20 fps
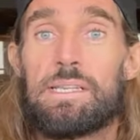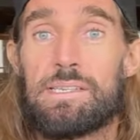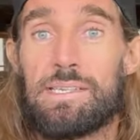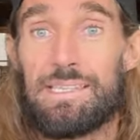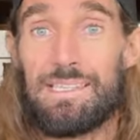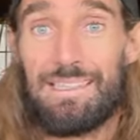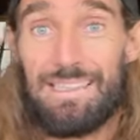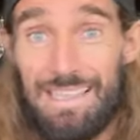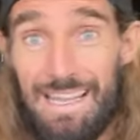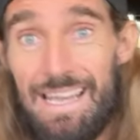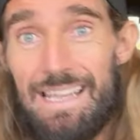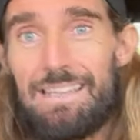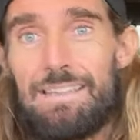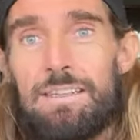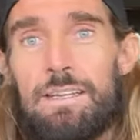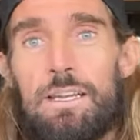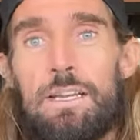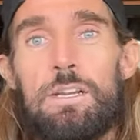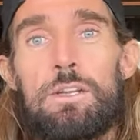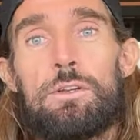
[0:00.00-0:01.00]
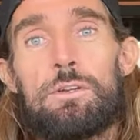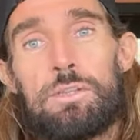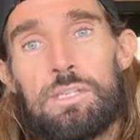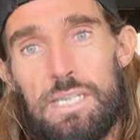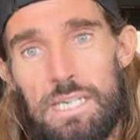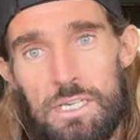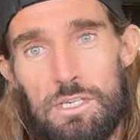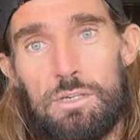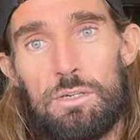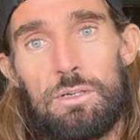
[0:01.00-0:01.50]
So then you're
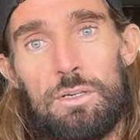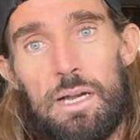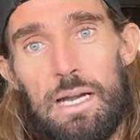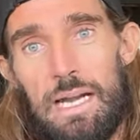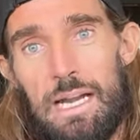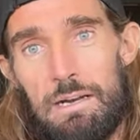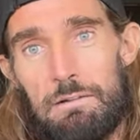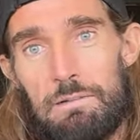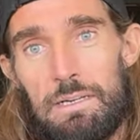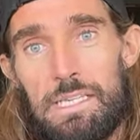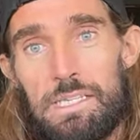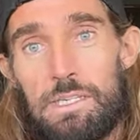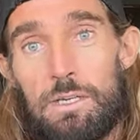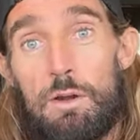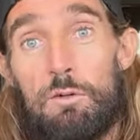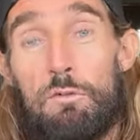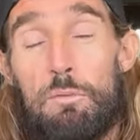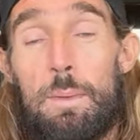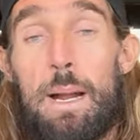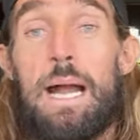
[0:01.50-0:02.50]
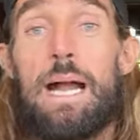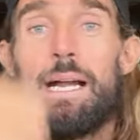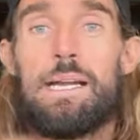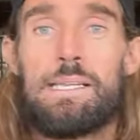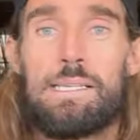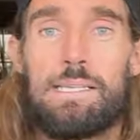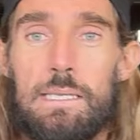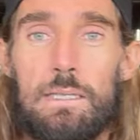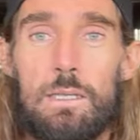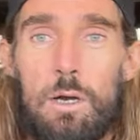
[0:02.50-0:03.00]
teaching your heart rate to go from high
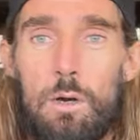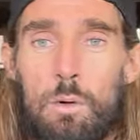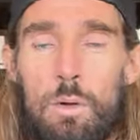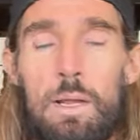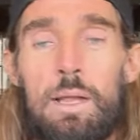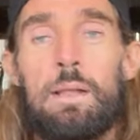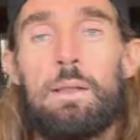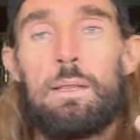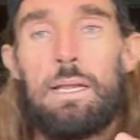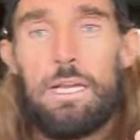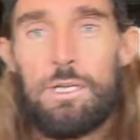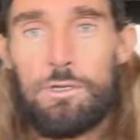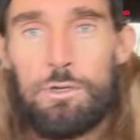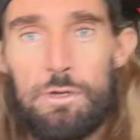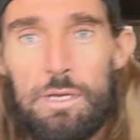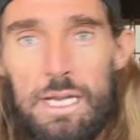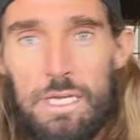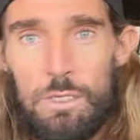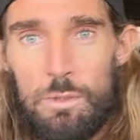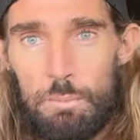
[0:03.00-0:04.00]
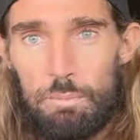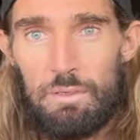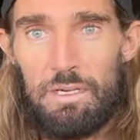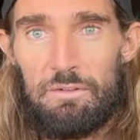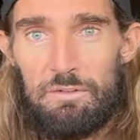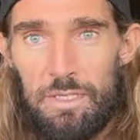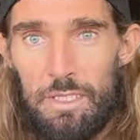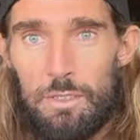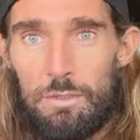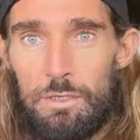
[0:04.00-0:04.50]
low as you get your
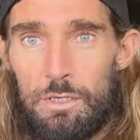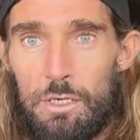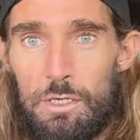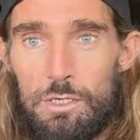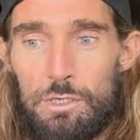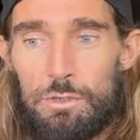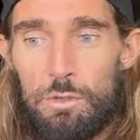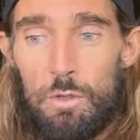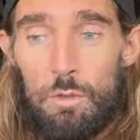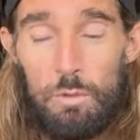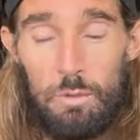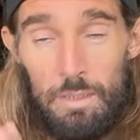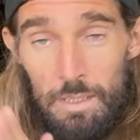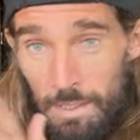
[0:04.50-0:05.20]
breathing under control.